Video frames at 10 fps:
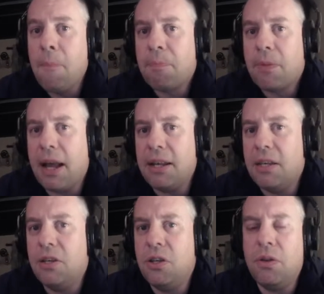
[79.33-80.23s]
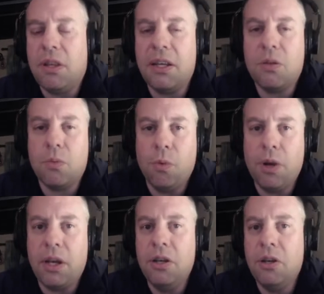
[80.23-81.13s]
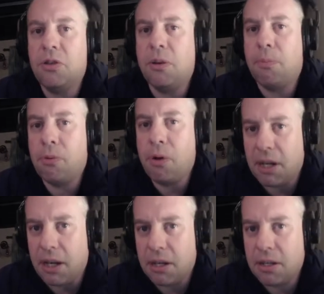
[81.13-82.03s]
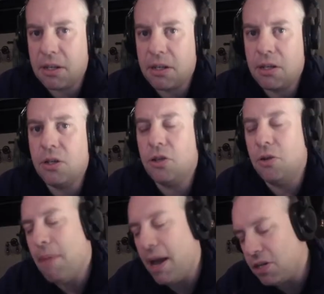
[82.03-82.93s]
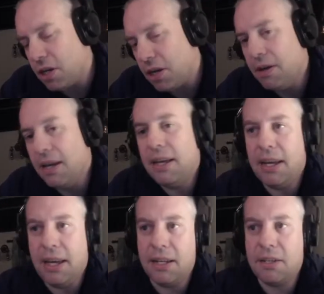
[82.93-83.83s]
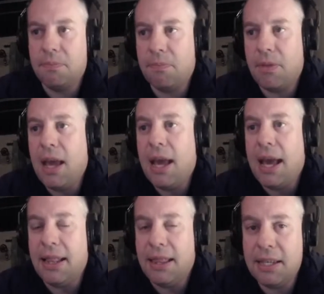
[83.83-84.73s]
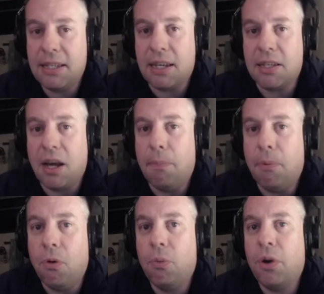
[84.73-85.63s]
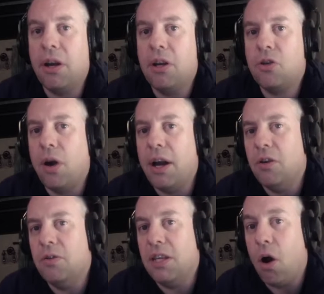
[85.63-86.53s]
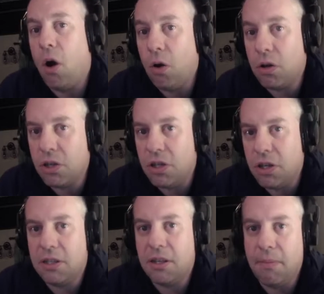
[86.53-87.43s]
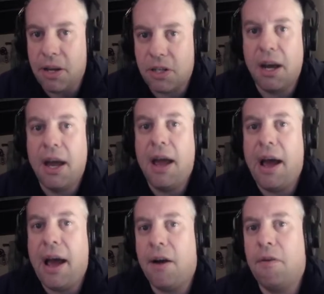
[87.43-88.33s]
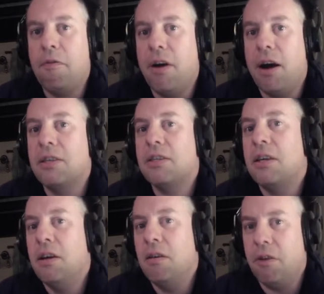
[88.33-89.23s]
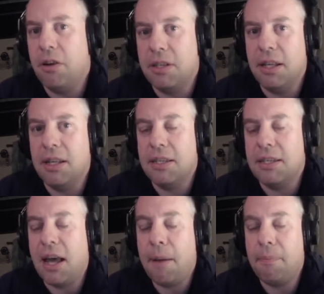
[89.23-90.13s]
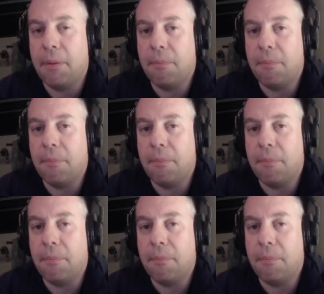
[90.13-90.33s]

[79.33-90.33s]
And to do this, we can use the products to measure it. In this example, we're going to try and use the oxygen to measure how fast photosynthesis is happening.